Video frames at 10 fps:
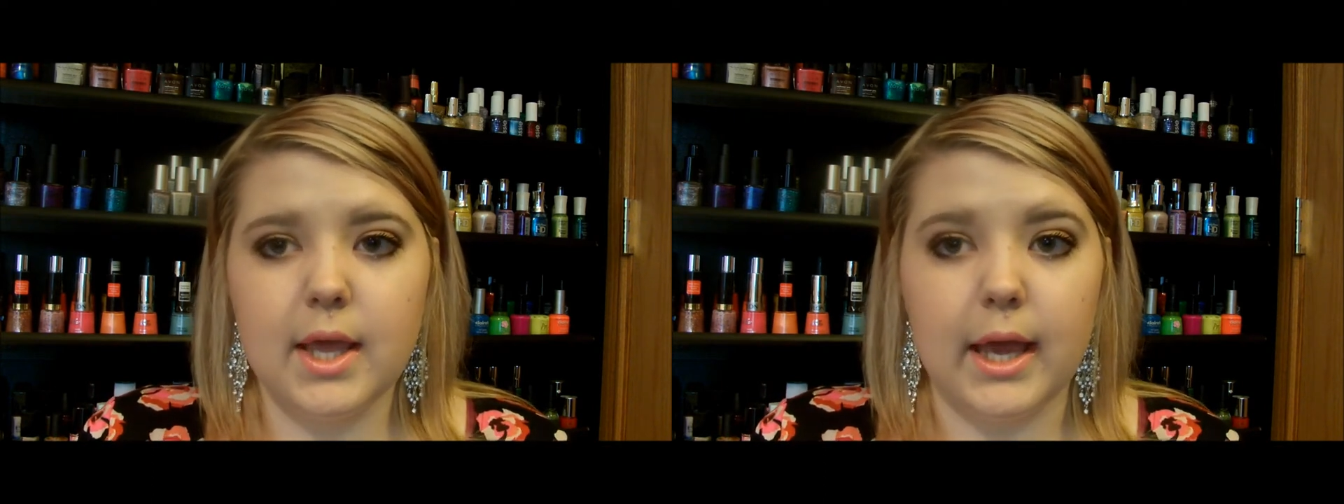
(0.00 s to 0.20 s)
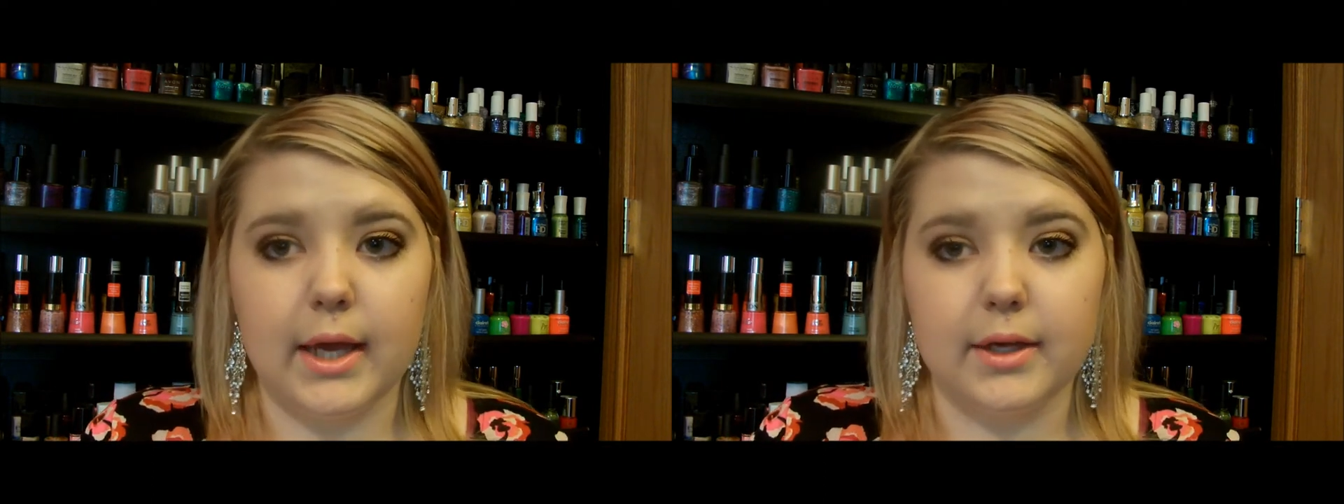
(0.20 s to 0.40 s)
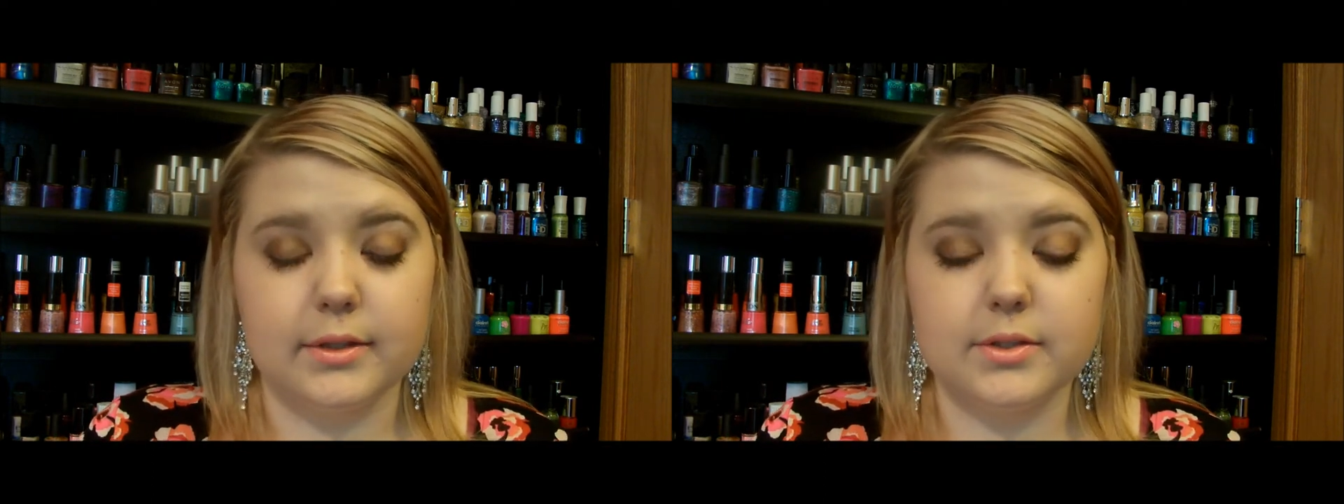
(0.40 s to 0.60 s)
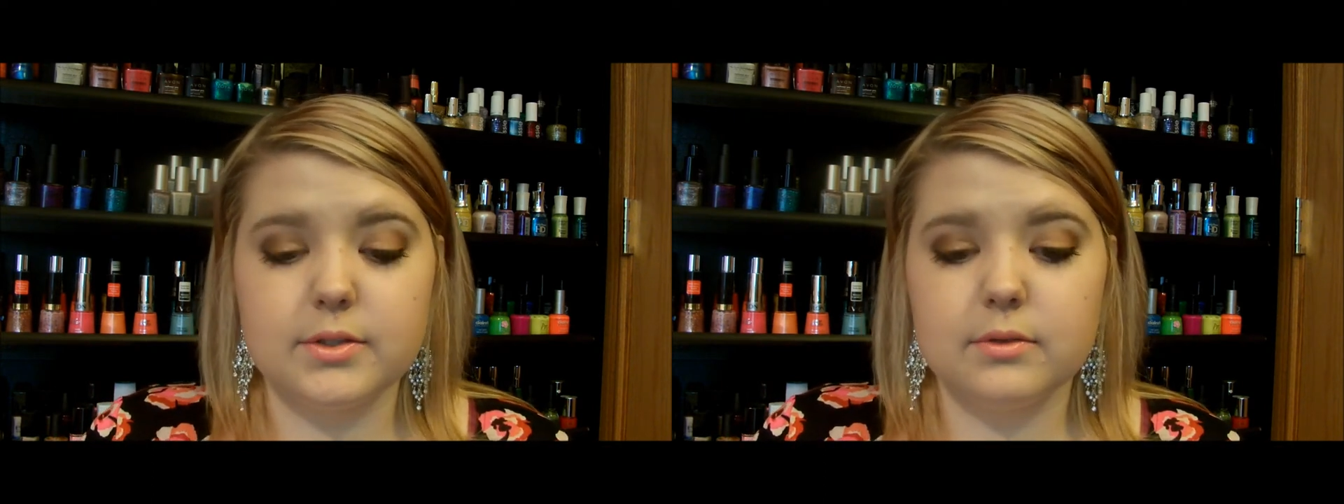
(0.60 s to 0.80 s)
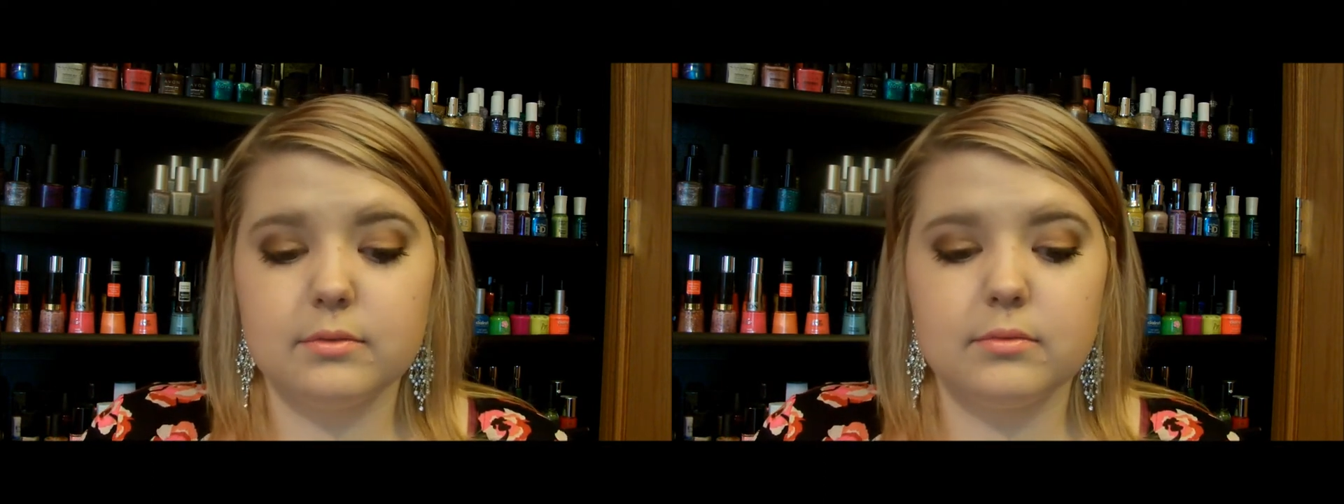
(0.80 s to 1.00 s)
and
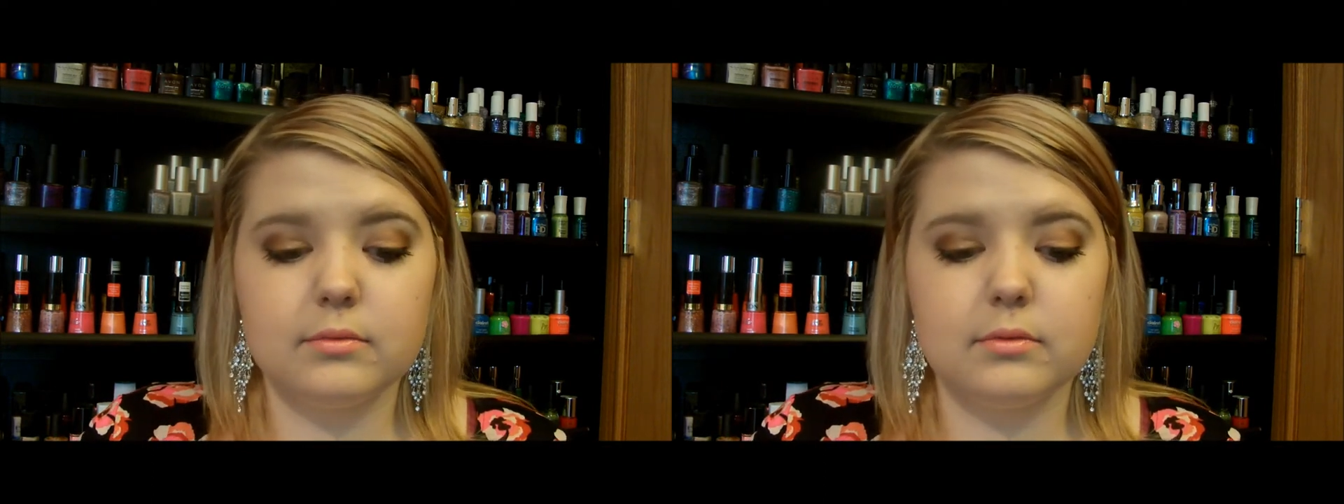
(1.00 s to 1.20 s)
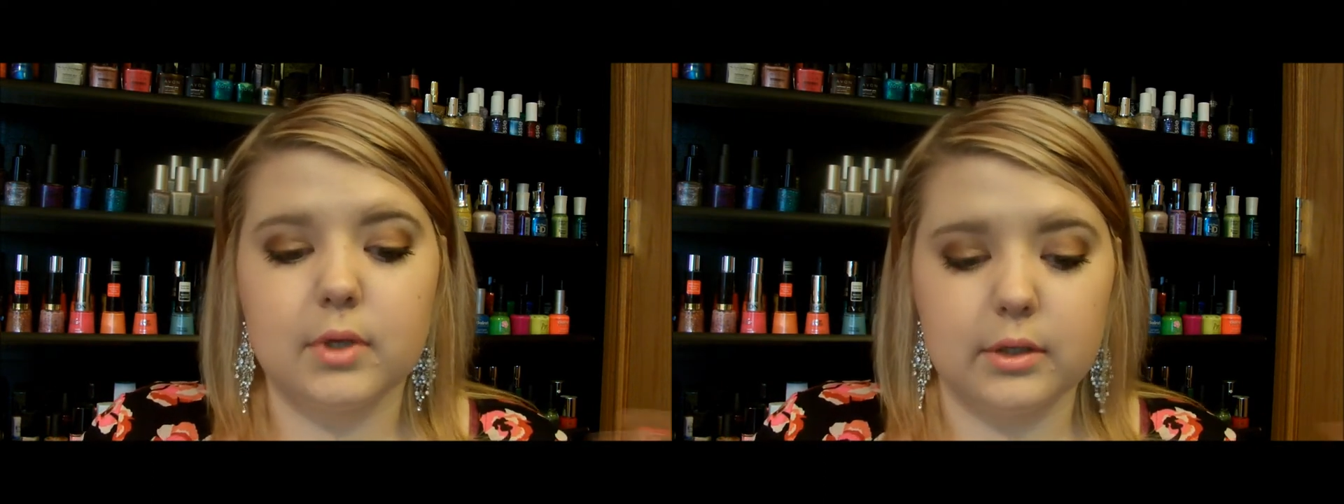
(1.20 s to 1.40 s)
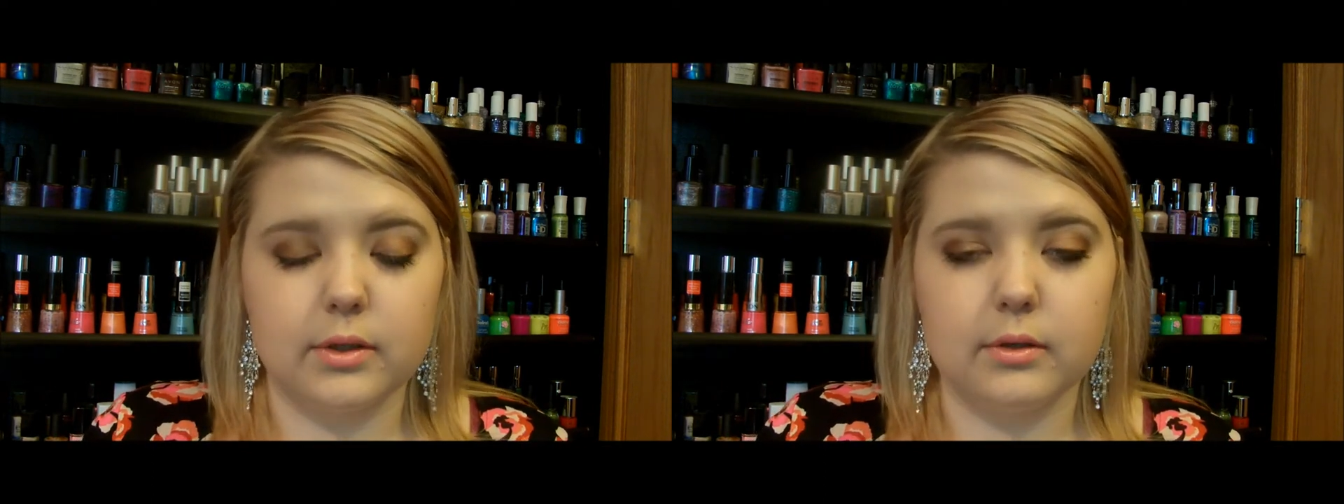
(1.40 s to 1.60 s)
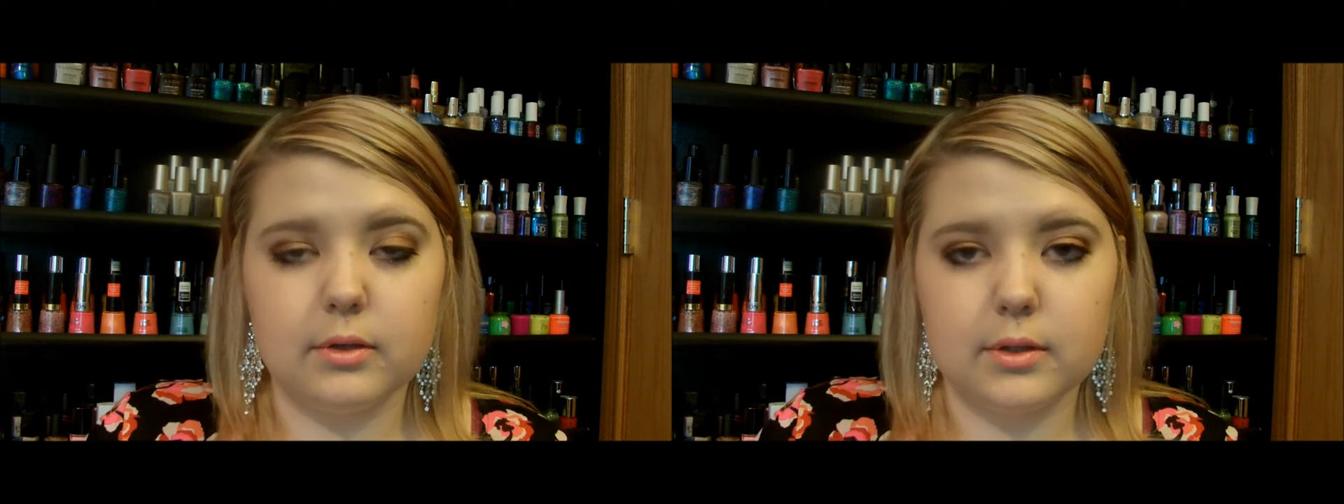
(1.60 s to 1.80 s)
I don't know,